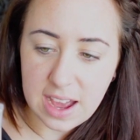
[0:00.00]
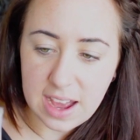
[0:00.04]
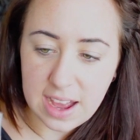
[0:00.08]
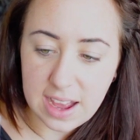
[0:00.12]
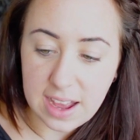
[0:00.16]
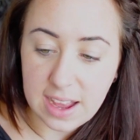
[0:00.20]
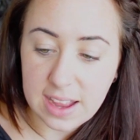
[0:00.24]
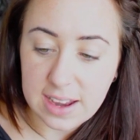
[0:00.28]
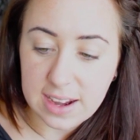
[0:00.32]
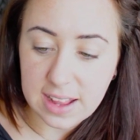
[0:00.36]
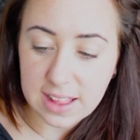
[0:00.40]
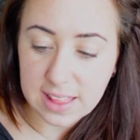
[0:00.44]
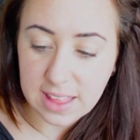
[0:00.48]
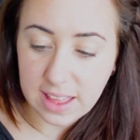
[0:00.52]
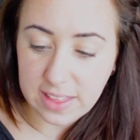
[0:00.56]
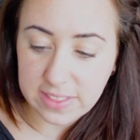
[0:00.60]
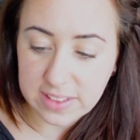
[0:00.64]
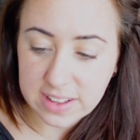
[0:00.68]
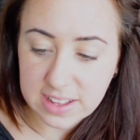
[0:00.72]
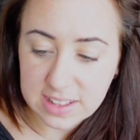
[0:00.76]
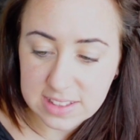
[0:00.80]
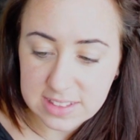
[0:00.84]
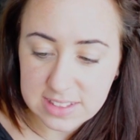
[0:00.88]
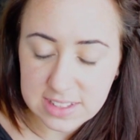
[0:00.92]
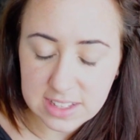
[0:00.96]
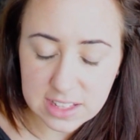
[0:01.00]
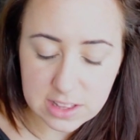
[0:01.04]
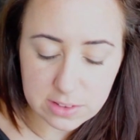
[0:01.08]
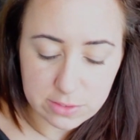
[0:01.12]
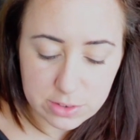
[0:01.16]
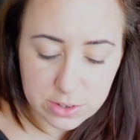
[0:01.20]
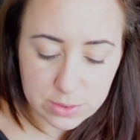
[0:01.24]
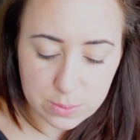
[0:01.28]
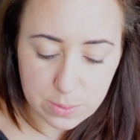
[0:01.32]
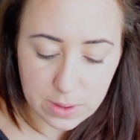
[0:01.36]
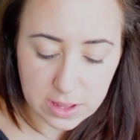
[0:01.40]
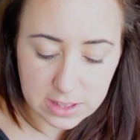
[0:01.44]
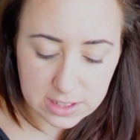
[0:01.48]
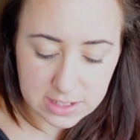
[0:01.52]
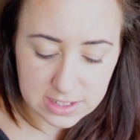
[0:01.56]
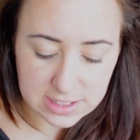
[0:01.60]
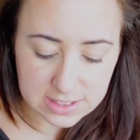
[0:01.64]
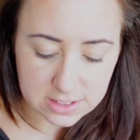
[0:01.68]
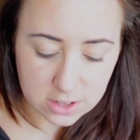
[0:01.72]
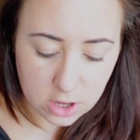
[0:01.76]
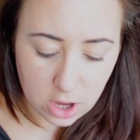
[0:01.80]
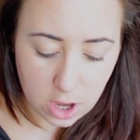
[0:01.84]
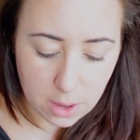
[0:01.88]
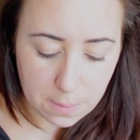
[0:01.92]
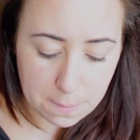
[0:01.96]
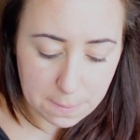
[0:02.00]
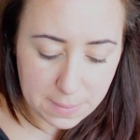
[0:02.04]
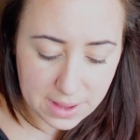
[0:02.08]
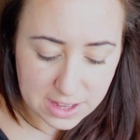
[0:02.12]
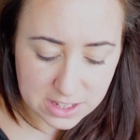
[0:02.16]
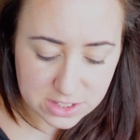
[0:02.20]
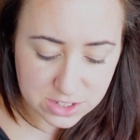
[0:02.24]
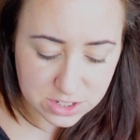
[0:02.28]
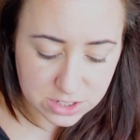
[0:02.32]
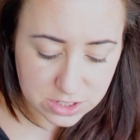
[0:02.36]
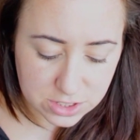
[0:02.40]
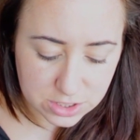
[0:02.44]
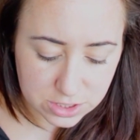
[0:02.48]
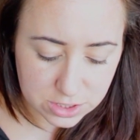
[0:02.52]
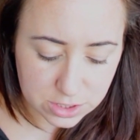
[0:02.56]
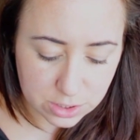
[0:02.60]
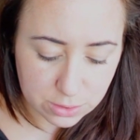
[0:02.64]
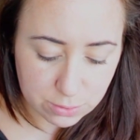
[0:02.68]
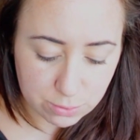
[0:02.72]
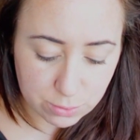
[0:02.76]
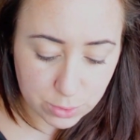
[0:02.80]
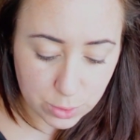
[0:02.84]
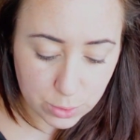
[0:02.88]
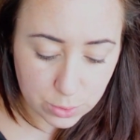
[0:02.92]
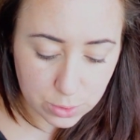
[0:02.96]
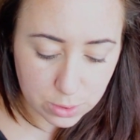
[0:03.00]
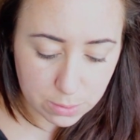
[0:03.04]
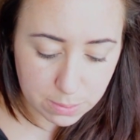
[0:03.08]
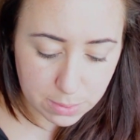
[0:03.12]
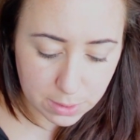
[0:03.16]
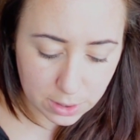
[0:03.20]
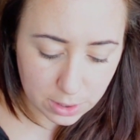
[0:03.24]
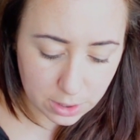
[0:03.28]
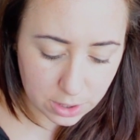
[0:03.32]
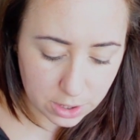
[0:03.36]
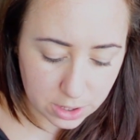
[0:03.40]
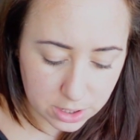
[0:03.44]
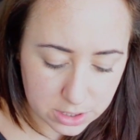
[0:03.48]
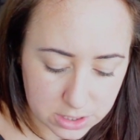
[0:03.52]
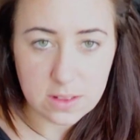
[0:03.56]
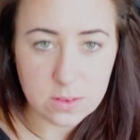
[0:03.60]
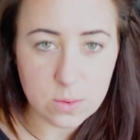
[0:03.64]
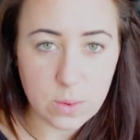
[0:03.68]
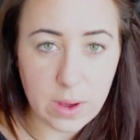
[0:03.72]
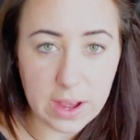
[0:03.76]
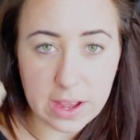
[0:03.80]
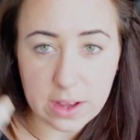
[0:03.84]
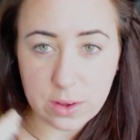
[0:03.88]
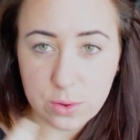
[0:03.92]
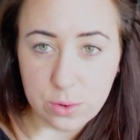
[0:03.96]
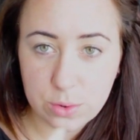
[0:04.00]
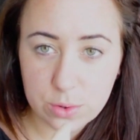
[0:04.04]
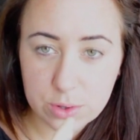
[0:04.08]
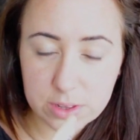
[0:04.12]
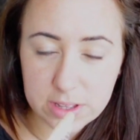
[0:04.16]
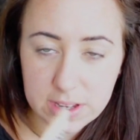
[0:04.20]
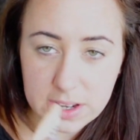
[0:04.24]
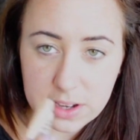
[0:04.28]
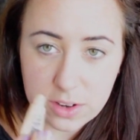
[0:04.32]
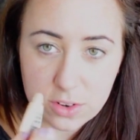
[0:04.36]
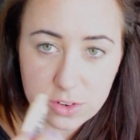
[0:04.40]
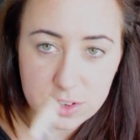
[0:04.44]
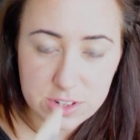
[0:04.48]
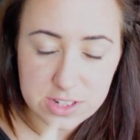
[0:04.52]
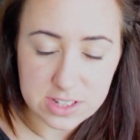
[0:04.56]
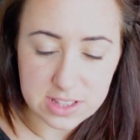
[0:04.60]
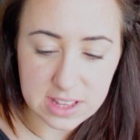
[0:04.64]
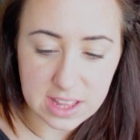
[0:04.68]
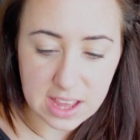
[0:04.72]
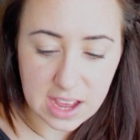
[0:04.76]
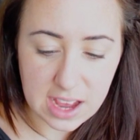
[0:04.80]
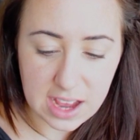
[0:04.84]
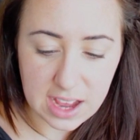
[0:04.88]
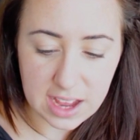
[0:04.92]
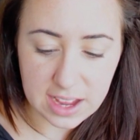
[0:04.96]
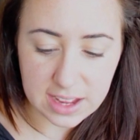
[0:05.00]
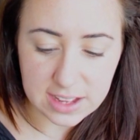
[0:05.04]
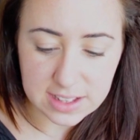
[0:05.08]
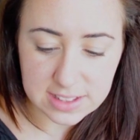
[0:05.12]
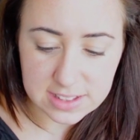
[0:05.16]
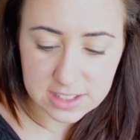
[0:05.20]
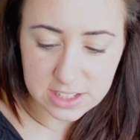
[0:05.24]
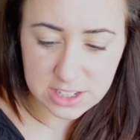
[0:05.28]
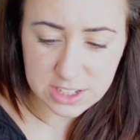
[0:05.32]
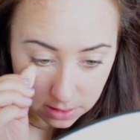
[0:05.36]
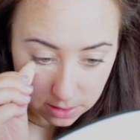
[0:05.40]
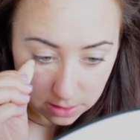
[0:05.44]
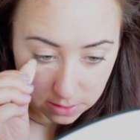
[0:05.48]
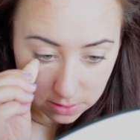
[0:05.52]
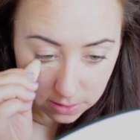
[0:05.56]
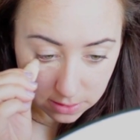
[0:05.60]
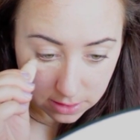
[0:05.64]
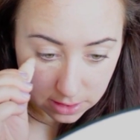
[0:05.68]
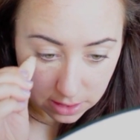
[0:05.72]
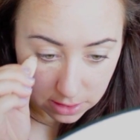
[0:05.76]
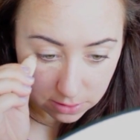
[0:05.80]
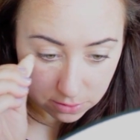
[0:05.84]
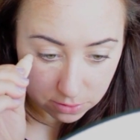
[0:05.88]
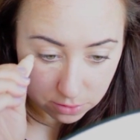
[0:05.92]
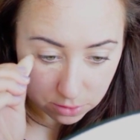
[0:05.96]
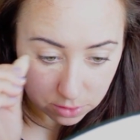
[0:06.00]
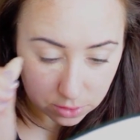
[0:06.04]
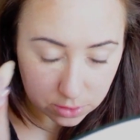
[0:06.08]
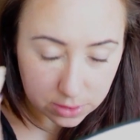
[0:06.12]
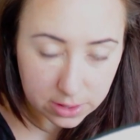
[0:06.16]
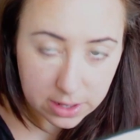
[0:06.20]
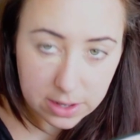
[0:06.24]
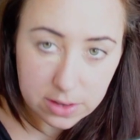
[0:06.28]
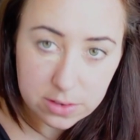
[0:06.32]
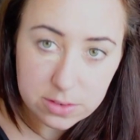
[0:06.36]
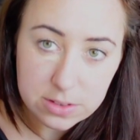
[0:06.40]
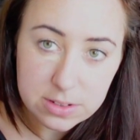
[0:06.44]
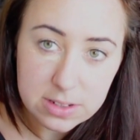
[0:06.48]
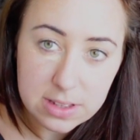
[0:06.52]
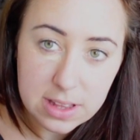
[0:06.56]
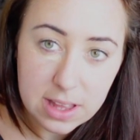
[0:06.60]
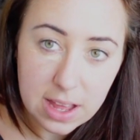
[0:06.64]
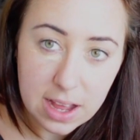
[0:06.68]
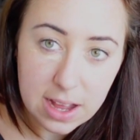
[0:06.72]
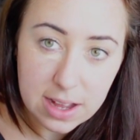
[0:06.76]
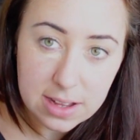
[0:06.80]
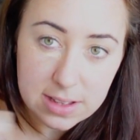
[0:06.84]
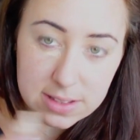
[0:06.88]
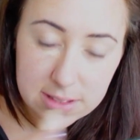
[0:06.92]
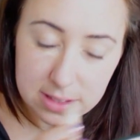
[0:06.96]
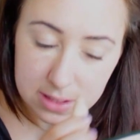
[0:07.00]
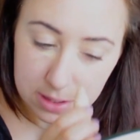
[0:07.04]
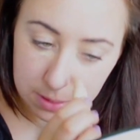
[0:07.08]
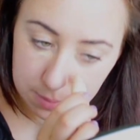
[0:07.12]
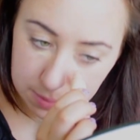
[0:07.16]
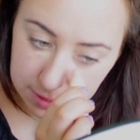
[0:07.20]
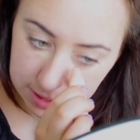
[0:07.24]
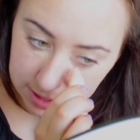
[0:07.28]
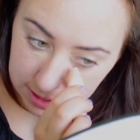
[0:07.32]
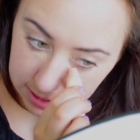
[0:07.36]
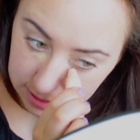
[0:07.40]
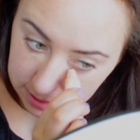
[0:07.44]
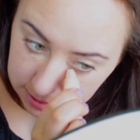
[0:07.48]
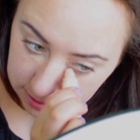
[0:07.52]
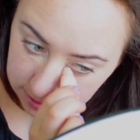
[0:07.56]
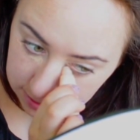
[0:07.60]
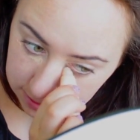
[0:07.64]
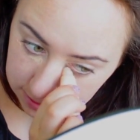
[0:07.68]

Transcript: and I like the concealer as well, and it's got a metal rollerball. It's quite cooling under the eyes. Just kind of roll it under the eyes a little bit.